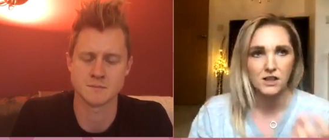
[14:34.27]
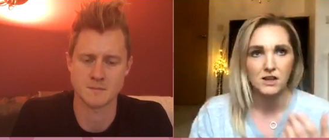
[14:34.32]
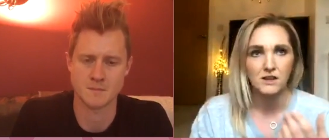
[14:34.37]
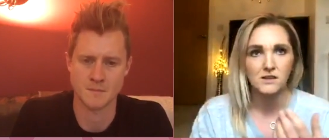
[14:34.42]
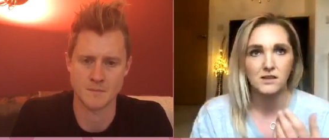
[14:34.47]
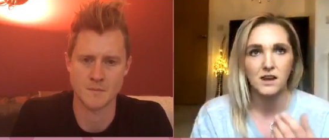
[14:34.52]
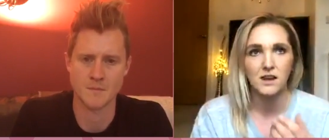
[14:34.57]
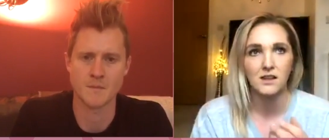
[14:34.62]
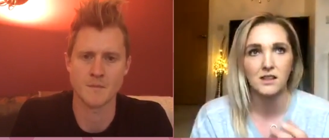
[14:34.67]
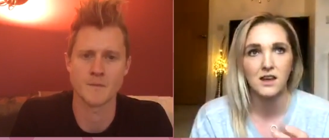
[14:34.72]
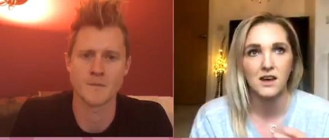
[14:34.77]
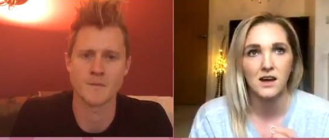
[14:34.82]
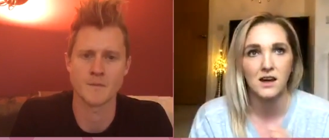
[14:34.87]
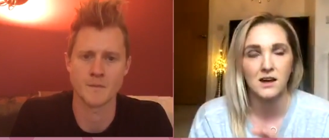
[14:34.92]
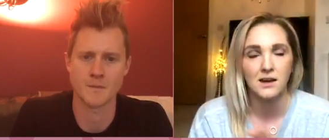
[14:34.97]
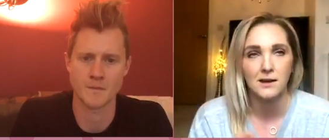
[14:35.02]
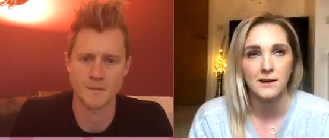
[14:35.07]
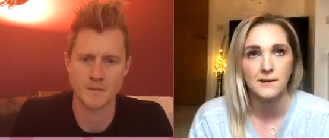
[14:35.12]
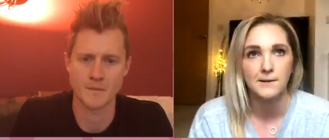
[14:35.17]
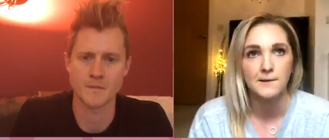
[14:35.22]
Speaker 1: like that.
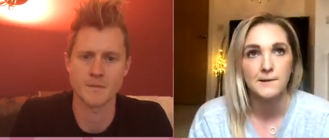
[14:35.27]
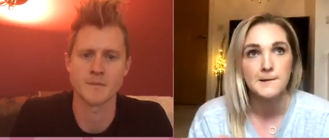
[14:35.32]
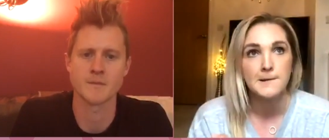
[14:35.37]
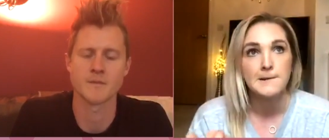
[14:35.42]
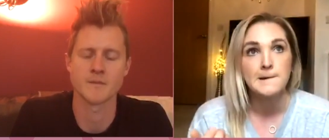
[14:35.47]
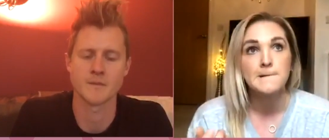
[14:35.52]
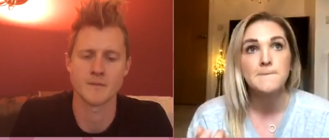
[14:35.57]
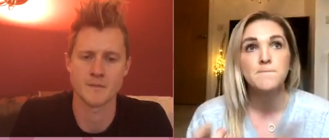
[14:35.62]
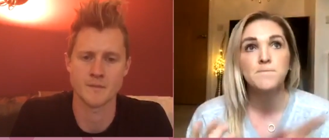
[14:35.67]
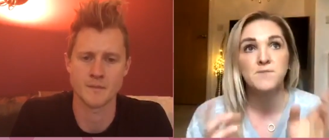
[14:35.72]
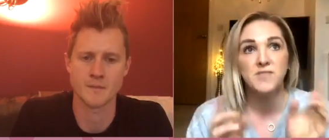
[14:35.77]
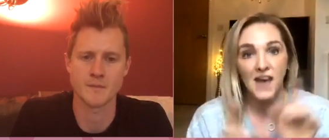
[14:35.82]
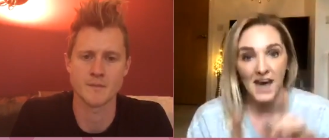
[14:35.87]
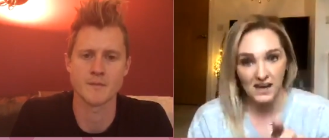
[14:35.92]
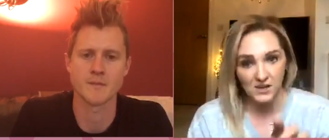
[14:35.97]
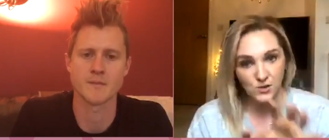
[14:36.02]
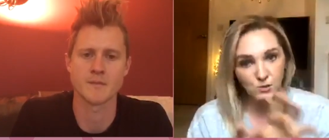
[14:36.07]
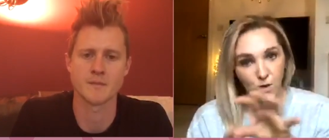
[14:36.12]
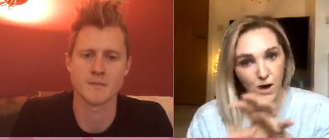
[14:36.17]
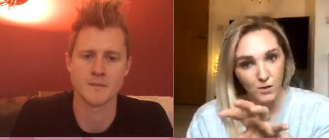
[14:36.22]
And
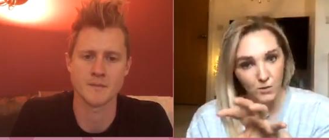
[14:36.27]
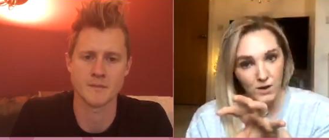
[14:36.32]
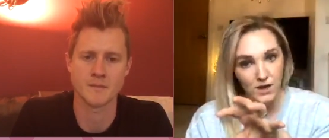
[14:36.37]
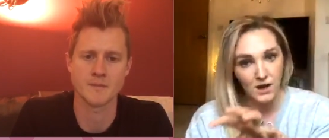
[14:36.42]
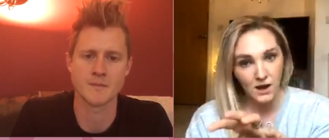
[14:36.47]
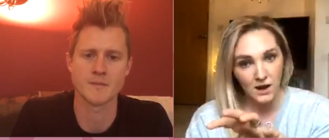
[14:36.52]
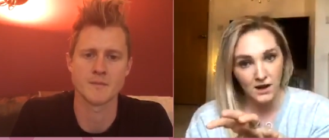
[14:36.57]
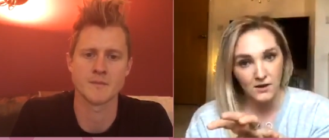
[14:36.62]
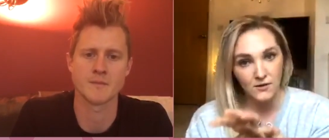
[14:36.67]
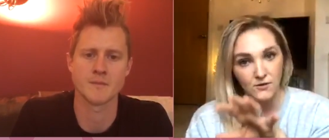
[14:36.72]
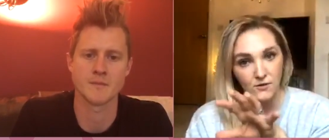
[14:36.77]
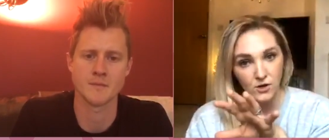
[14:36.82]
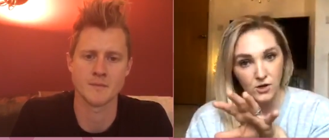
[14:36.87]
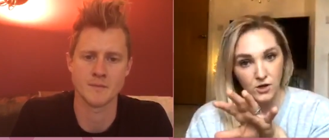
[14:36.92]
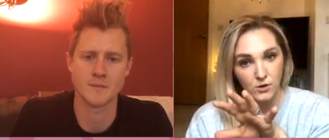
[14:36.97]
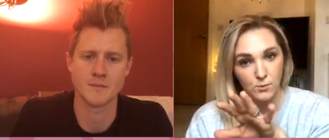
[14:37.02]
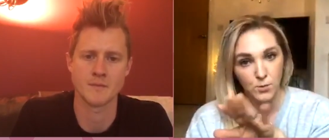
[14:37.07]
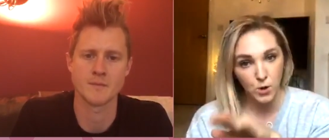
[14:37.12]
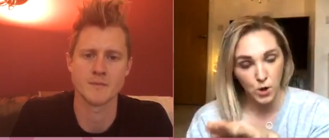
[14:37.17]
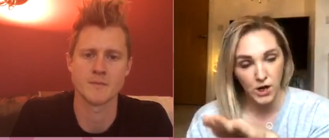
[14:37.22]
that's where we kind of
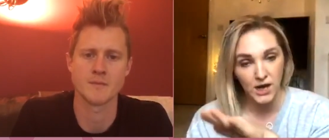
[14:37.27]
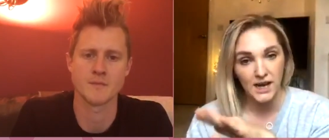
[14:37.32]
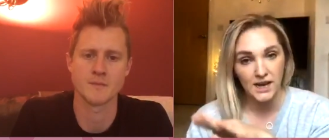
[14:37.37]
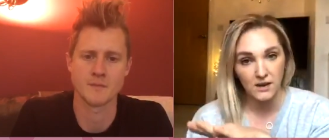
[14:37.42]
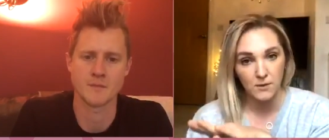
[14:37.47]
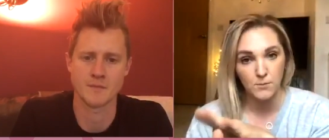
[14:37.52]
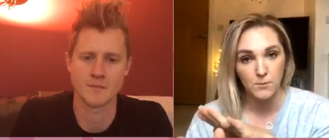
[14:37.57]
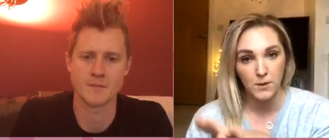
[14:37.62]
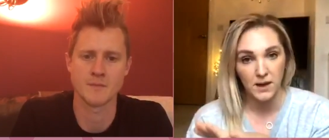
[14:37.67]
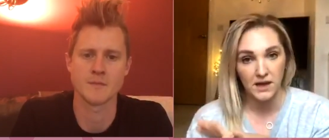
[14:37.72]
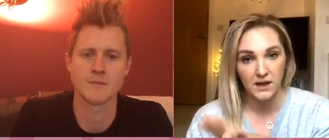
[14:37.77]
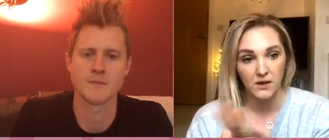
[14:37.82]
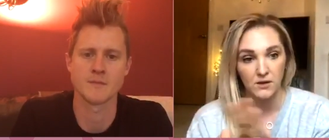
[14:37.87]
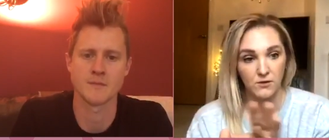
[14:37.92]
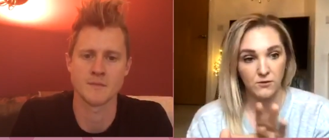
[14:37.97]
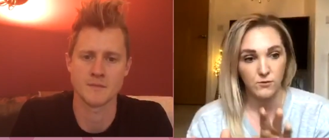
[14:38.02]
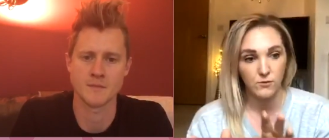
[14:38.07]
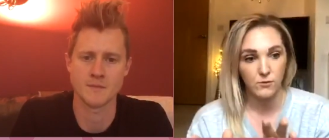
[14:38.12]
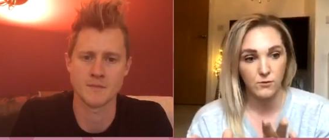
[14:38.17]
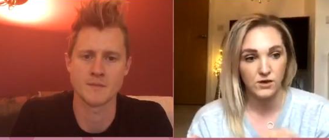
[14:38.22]
put in a bit of
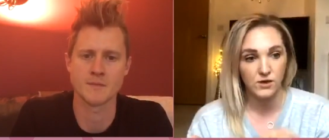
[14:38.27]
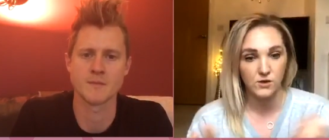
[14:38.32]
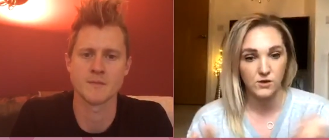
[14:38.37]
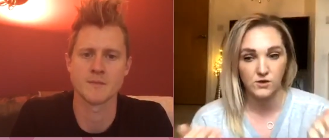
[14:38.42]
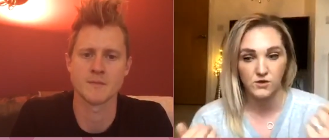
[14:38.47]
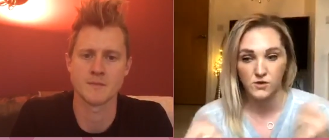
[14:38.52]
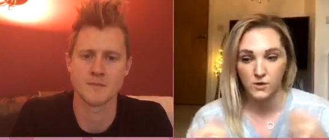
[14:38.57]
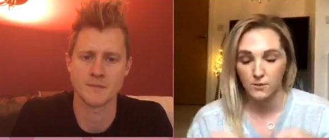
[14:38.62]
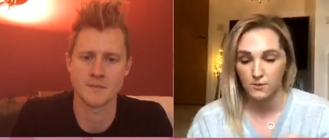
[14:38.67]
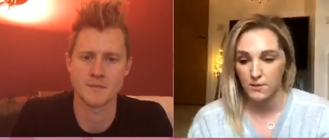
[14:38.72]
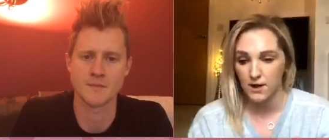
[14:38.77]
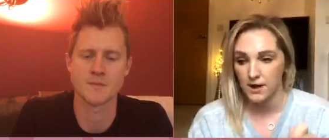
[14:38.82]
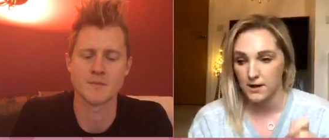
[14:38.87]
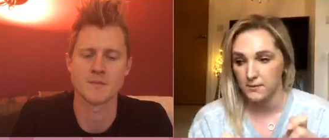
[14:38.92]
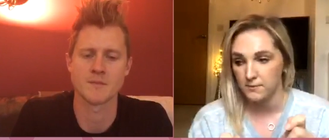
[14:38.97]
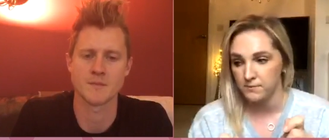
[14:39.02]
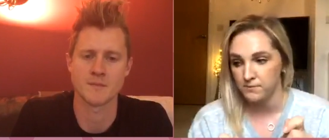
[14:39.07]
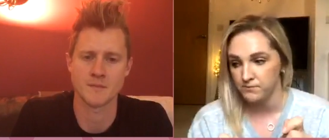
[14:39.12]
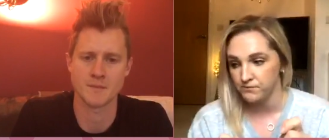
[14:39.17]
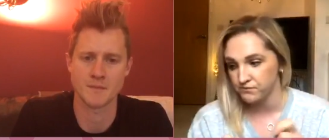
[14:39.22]
we do some
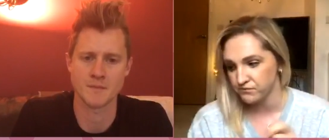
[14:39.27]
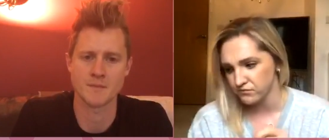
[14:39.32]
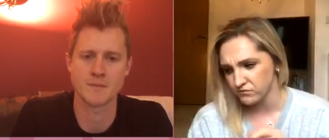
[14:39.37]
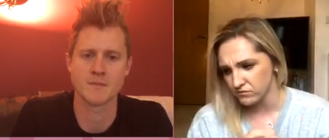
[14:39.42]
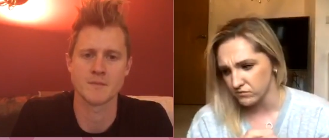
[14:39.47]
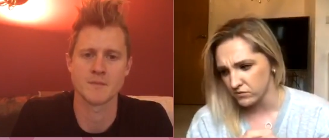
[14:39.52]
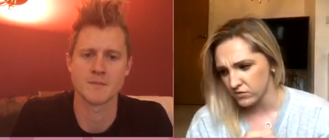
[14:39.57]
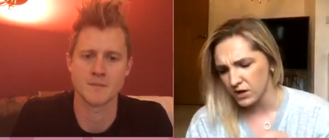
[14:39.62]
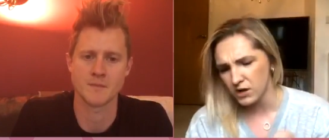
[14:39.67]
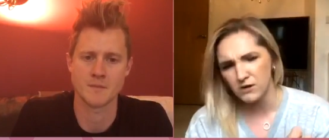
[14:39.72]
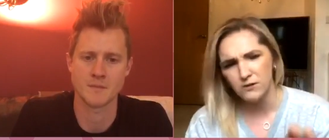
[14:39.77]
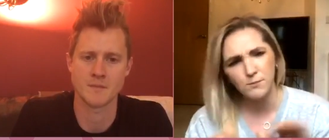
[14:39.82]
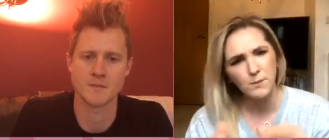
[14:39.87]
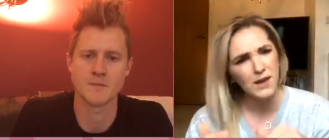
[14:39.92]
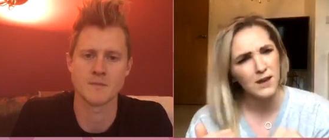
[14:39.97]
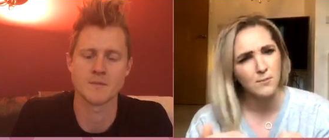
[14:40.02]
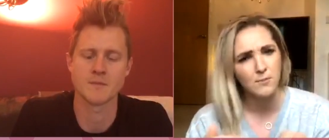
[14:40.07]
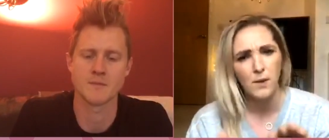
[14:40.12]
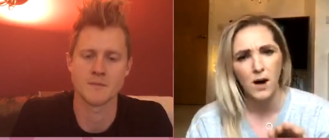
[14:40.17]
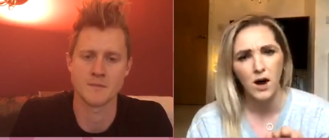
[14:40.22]
um, bit
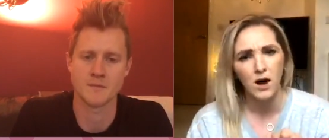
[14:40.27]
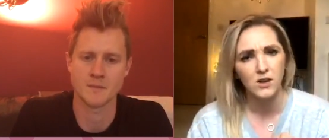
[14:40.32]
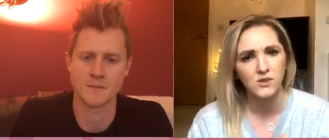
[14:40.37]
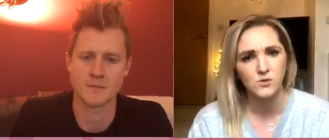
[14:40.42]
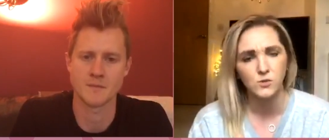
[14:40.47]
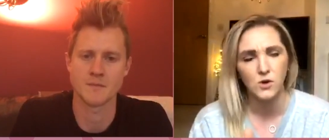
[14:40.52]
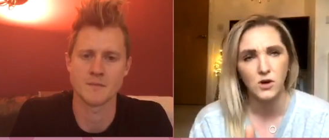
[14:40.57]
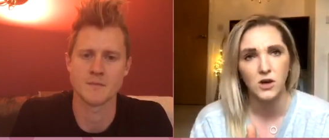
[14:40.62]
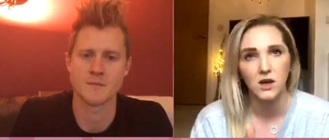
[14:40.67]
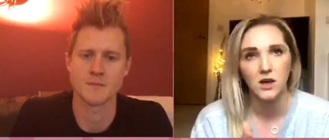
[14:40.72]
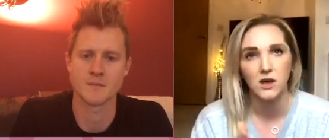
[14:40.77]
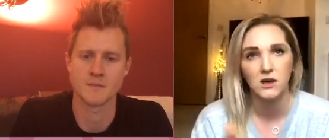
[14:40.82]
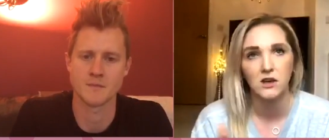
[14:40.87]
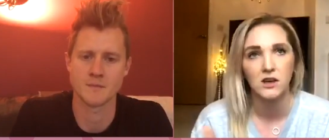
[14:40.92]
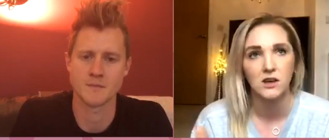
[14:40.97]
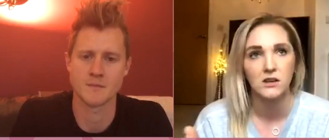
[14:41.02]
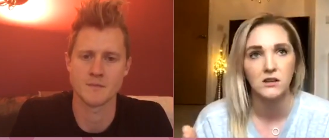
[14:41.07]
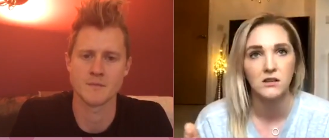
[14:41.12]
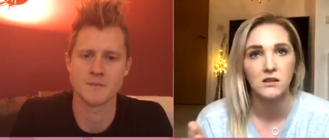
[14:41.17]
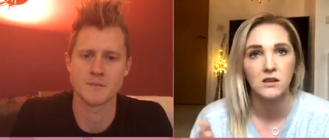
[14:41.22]
of bars work
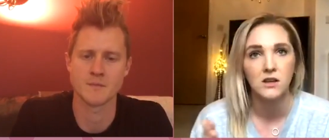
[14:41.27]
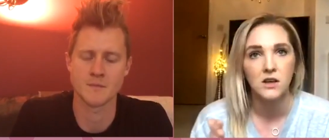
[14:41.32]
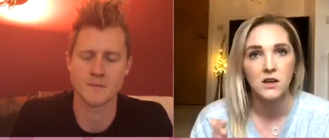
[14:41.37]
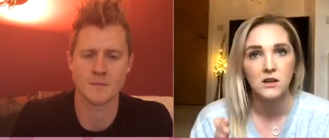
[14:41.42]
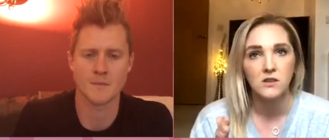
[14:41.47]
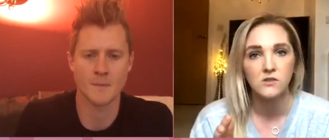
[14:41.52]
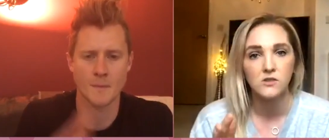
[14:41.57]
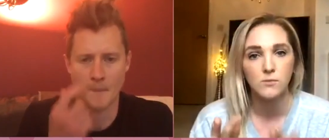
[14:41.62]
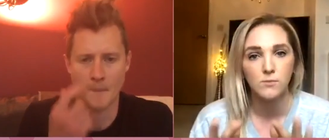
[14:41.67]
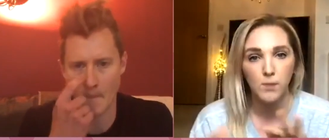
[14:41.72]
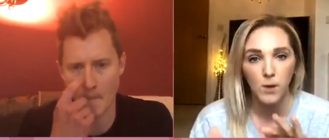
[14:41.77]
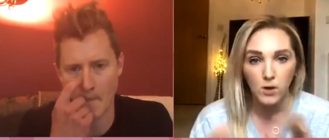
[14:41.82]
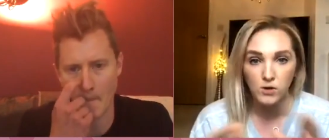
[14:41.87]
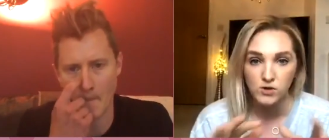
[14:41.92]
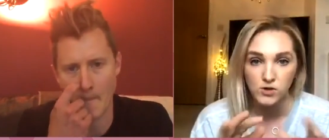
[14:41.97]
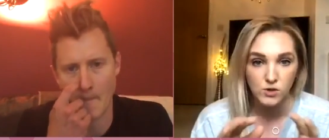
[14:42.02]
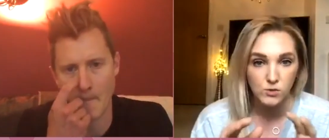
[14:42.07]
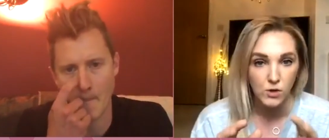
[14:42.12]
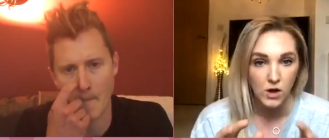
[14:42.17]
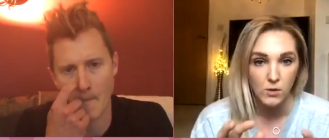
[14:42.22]
and some
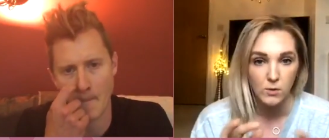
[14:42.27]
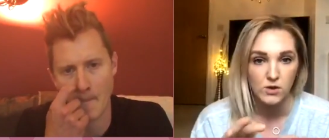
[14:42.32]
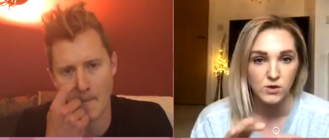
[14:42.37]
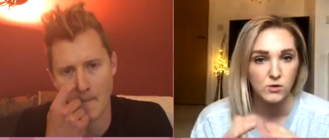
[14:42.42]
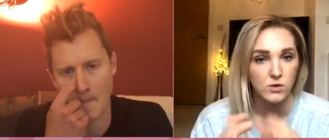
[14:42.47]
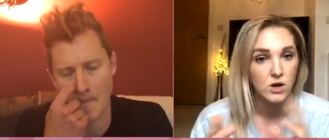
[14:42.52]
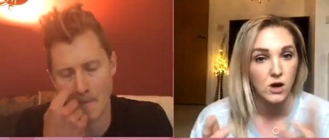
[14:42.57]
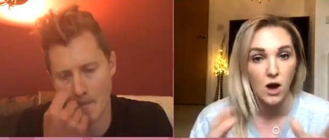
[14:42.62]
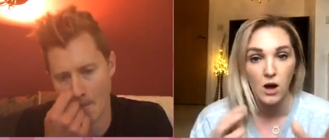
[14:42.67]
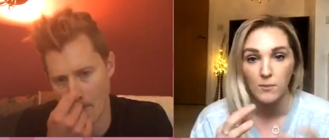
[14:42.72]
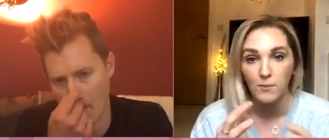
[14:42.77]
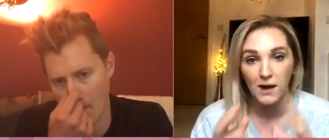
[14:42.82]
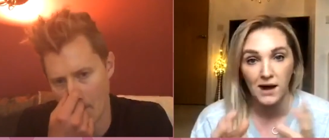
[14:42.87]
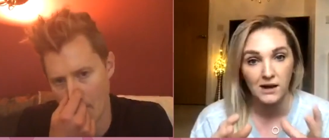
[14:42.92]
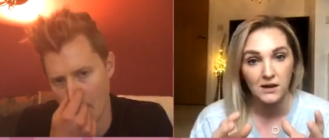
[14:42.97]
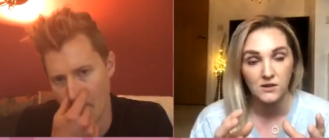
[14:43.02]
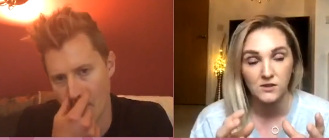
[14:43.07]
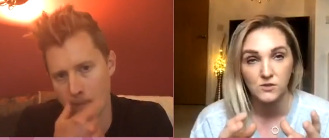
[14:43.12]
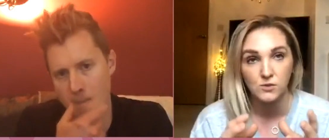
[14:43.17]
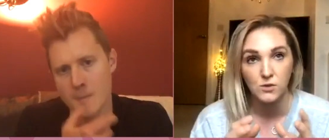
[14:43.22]
Bosu work. We do a lot of
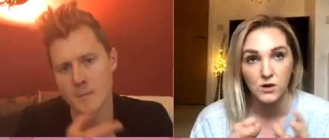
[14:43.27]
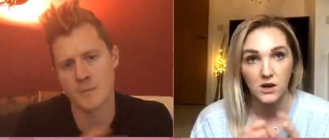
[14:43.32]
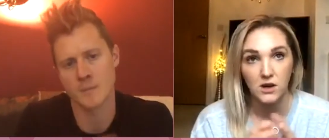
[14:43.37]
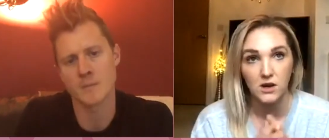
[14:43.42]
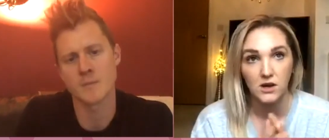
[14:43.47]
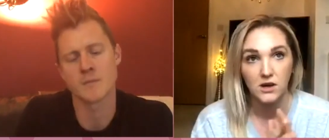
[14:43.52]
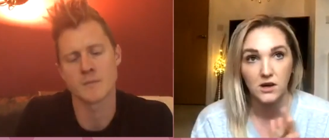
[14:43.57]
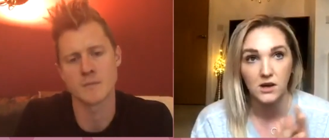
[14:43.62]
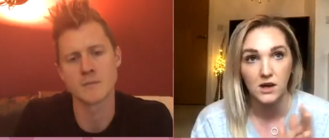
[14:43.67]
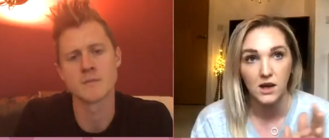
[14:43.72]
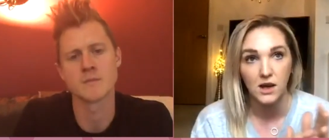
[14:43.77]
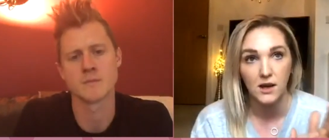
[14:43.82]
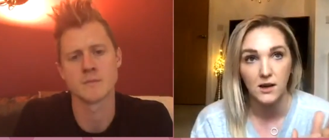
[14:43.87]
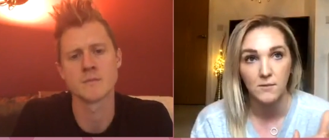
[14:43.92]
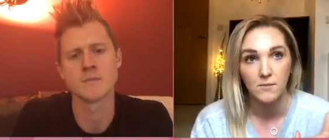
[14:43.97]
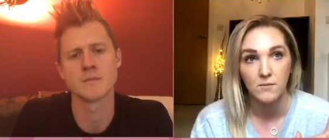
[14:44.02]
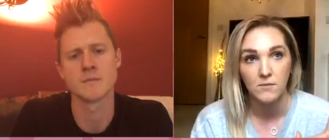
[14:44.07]
balance work, um,